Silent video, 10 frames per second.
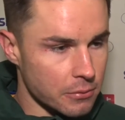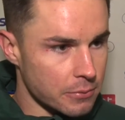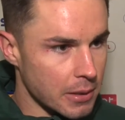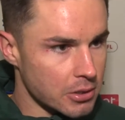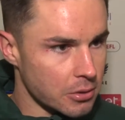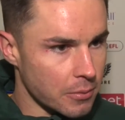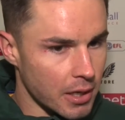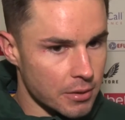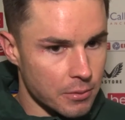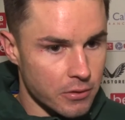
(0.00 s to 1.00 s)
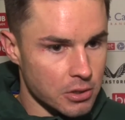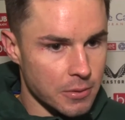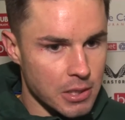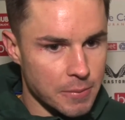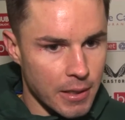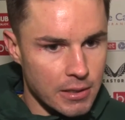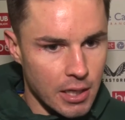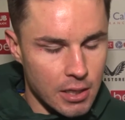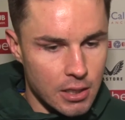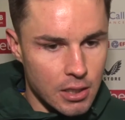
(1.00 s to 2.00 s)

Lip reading: We've been doing well, and we've got to expect that.